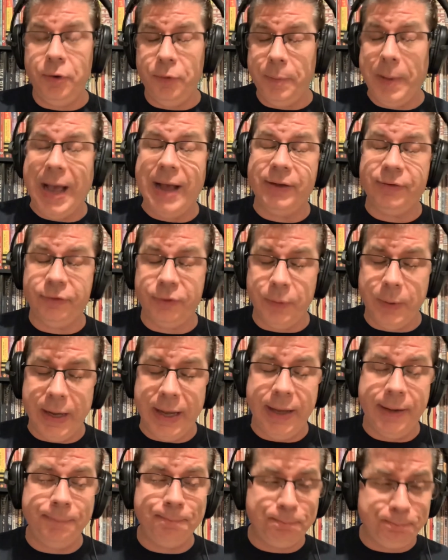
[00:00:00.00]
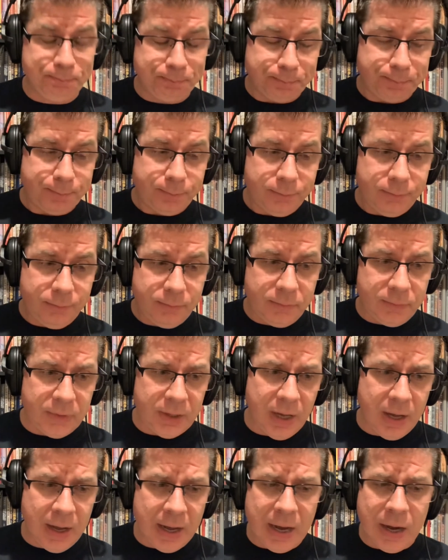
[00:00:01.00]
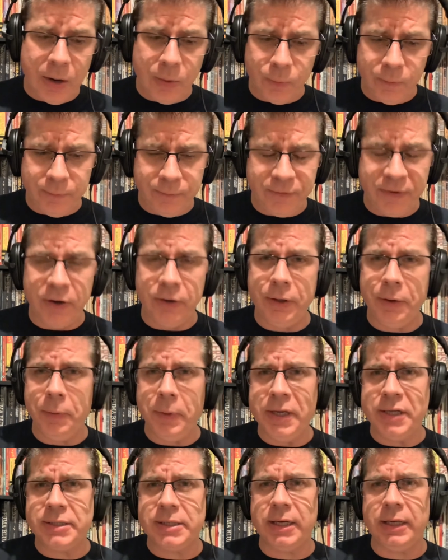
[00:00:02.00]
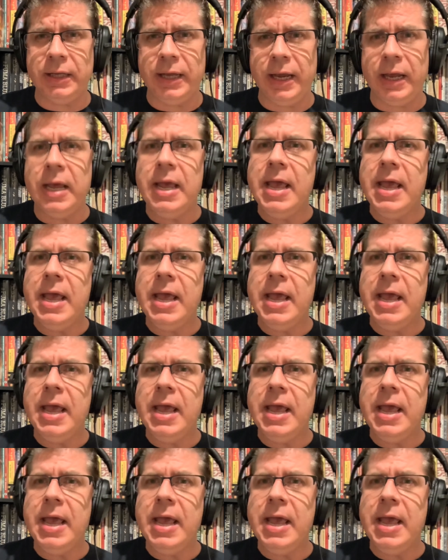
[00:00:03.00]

who passed away fairly recently,